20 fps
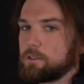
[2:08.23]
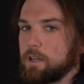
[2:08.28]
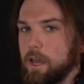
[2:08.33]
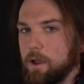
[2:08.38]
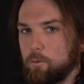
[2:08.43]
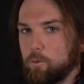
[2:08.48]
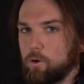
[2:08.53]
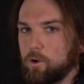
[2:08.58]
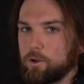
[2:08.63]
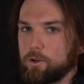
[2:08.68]

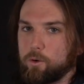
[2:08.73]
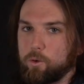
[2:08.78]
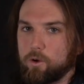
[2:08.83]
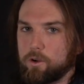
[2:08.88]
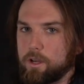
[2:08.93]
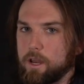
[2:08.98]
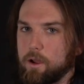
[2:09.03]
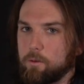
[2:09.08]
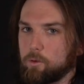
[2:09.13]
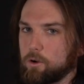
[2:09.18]
network or
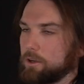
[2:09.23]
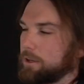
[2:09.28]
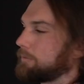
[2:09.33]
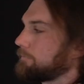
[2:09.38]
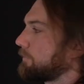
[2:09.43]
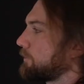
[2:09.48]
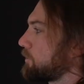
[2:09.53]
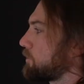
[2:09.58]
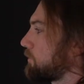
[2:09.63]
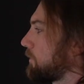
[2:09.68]
network
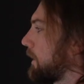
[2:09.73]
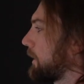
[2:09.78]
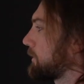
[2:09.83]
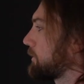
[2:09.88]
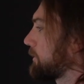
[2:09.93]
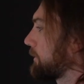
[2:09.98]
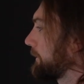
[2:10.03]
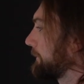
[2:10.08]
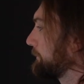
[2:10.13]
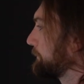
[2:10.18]

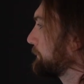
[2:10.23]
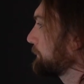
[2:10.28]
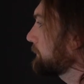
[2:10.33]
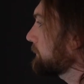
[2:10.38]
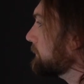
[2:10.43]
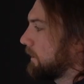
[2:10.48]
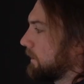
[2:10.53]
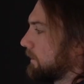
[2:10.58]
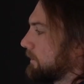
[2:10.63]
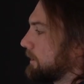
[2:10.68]
infrastructure.
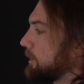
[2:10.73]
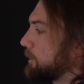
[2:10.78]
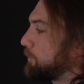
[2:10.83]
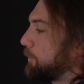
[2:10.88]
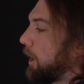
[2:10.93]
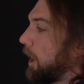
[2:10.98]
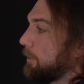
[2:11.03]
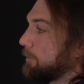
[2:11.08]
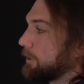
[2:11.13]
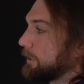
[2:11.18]
These
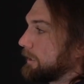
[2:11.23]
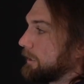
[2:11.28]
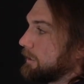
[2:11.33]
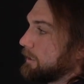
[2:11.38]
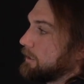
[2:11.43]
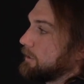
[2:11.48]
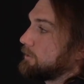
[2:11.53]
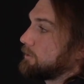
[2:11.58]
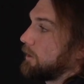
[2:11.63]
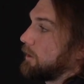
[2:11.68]
public
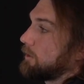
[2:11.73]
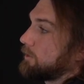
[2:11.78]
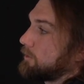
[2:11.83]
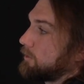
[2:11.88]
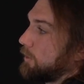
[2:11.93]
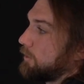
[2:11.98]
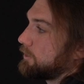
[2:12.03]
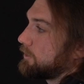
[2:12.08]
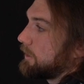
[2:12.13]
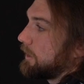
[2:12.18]
keys are
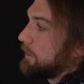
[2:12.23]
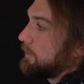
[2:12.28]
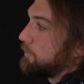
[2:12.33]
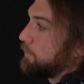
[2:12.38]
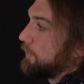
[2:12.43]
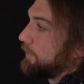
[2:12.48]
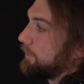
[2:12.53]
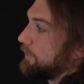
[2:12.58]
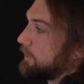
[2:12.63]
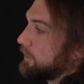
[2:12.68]
associated
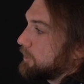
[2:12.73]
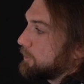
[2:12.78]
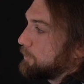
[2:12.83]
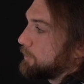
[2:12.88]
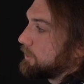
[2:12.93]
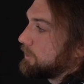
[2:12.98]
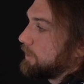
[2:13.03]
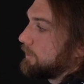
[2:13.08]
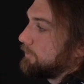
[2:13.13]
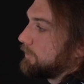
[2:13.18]
with this
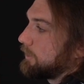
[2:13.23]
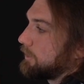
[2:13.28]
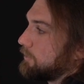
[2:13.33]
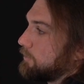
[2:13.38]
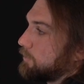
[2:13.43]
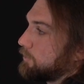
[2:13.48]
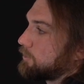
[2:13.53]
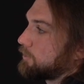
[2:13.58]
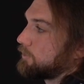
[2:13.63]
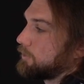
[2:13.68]
specific
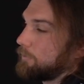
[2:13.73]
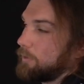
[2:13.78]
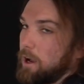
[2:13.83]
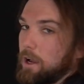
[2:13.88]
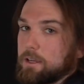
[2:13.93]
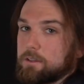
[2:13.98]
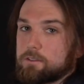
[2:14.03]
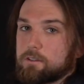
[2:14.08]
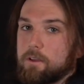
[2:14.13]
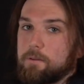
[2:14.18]
user
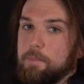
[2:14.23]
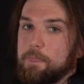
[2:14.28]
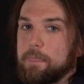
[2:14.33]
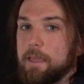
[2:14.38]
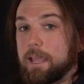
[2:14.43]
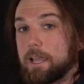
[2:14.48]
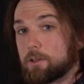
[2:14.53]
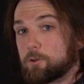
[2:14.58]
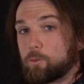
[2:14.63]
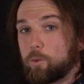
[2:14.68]
device
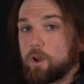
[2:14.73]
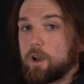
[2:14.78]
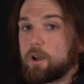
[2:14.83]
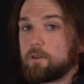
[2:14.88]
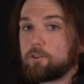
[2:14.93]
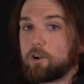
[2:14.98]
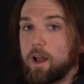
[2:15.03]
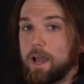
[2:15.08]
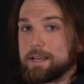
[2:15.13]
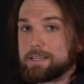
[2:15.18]
and
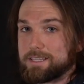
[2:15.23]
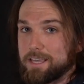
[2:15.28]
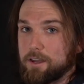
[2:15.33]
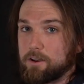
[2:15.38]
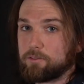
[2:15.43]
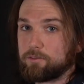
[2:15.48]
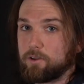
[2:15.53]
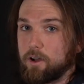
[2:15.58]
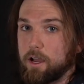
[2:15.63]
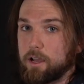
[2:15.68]
whatever
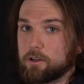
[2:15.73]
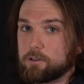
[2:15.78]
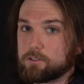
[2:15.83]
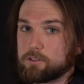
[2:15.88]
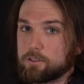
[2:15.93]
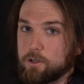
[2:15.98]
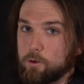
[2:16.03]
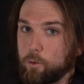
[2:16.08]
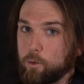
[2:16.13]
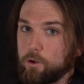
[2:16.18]

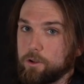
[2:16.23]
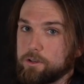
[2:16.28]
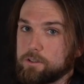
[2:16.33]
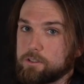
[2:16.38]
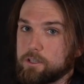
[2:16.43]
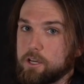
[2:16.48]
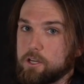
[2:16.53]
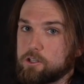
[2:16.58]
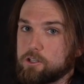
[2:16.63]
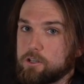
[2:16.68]
identifiers the
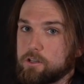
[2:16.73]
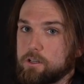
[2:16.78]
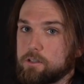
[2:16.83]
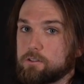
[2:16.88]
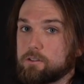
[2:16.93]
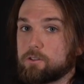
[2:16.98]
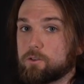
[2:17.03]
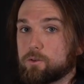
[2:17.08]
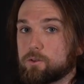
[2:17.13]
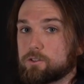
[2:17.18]
organization
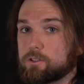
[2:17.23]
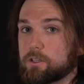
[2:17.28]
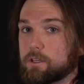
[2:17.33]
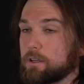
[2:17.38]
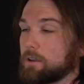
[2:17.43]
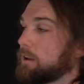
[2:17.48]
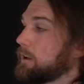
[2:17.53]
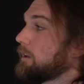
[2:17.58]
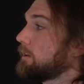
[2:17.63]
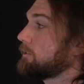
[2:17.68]
is
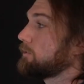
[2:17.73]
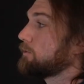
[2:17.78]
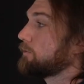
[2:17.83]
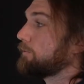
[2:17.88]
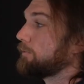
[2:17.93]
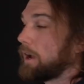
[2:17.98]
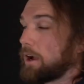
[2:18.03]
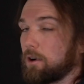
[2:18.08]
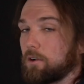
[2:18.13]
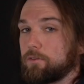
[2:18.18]
using to
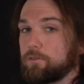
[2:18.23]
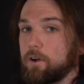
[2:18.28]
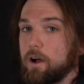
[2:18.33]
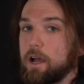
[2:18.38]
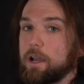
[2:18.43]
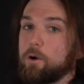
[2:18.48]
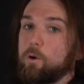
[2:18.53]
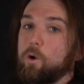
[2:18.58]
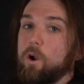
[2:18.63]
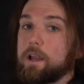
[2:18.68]

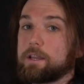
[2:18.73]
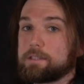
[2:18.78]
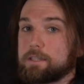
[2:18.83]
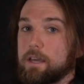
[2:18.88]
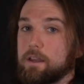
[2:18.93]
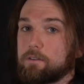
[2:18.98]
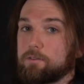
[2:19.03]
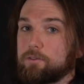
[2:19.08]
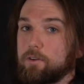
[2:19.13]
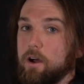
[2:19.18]
verify or
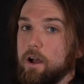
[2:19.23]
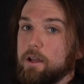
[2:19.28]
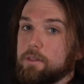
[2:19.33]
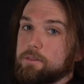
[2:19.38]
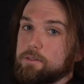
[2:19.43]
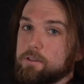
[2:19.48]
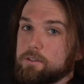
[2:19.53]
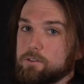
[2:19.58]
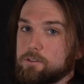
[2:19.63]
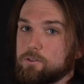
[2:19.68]
identify
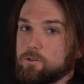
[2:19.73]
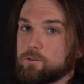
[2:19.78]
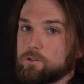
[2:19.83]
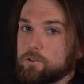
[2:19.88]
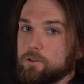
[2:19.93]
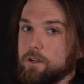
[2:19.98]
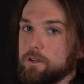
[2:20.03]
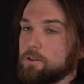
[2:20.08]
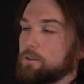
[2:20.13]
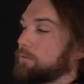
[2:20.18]
this
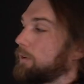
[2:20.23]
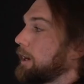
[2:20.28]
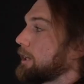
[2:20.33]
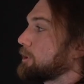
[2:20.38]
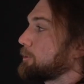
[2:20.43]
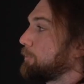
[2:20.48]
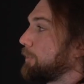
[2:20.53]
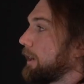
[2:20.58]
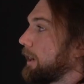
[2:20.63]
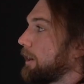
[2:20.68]
user and
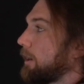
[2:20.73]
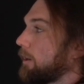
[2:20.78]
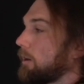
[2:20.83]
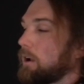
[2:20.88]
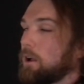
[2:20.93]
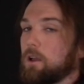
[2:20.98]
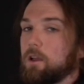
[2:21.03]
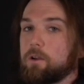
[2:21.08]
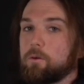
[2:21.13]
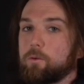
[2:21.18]
device pair
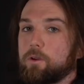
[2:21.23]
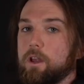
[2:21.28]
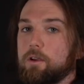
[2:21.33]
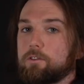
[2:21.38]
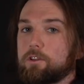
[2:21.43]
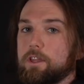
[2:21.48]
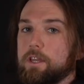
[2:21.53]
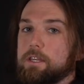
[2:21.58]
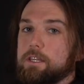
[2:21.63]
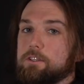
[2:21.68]

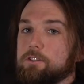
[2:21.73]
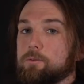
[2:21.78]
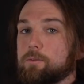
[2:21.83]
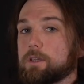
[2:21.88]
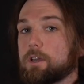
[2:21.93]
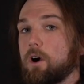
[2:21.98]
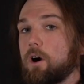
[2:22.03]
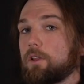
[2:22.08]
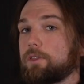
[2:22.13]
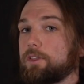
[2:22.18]
whenever they need to
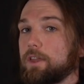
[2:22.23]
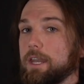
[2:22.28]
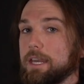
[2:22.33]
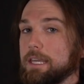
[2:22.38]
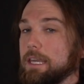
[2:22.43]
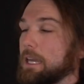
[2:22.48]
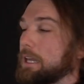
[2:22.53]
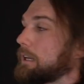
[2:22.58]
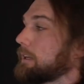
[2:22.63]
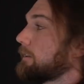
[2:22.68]
be
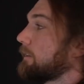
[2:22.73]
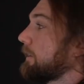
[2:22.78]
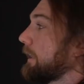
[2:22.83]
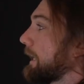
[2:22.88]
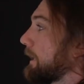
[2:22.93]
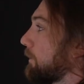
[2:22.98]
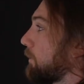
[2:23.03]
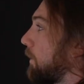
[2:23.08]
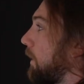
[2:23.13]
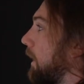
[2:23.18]
authenticated
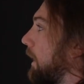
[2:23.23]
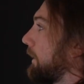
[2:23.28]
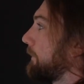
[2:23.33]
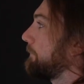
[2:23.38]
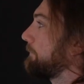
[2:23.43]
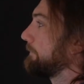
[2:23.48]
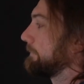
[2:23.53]
later on.